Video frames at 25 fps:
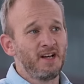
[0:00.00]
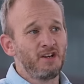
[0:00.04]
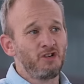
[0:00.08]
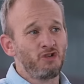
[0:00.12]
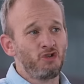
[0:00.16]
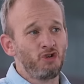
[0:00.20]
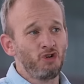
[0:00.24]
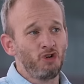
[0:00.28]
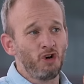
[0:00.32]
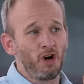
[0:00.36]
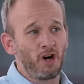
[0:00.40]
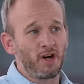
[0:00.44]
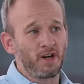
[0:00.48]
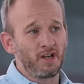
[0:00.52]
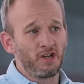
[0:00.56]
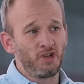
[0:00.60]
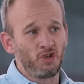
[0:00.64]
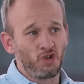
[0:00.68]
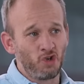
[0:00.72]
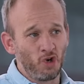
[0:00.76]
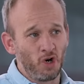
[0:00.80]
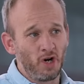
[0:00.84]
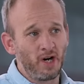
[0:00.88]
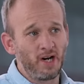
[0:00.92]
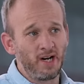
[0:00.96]
do not
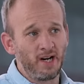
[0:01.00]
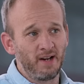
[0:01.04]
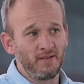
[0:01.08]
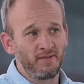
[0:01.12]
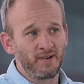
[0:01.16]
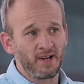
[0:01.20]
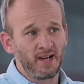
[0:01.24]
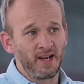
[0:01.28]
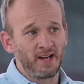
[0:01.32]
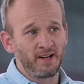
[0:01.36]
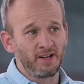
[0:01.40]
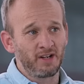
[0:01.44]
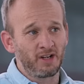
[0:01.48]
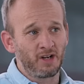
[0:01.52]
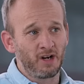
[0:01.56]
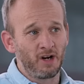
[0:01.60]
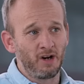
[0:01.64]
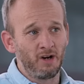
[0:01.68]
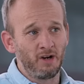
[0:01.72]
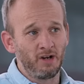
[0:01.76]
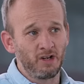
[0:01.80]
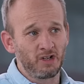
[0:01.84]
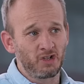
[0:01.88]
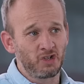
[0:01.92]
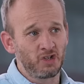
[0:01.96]
enjoy living under
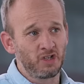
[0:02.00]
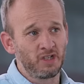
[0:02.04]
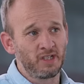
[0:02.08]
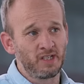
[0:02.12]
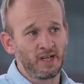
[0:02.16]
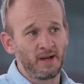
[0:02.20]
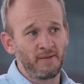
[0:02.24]
coalitions,